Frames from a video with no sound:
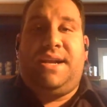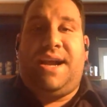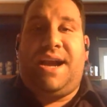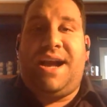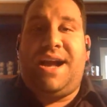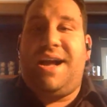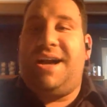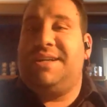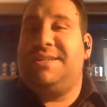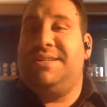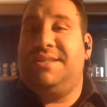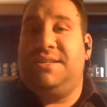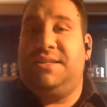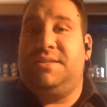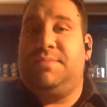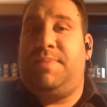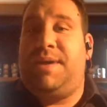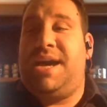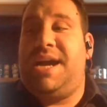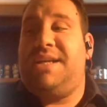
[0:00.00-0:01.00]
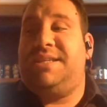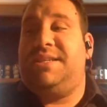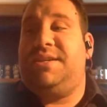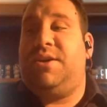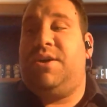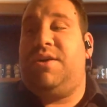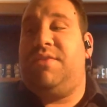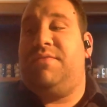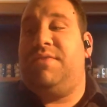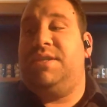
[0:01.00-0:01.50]
cogs in this passing
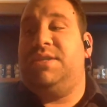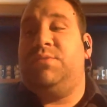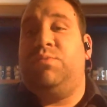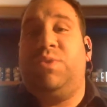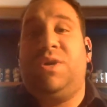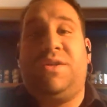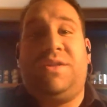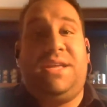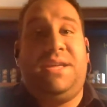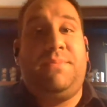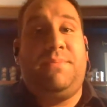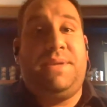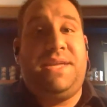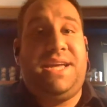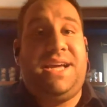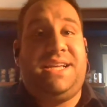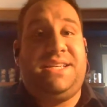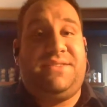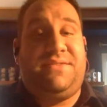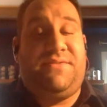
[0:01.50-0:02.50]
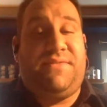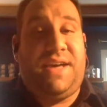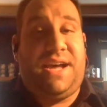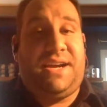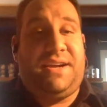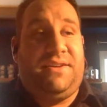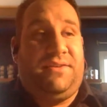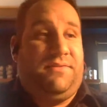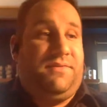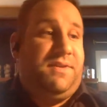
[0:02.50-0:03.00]
offense, will he be as
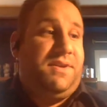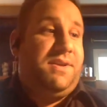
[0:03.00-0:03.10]
effective?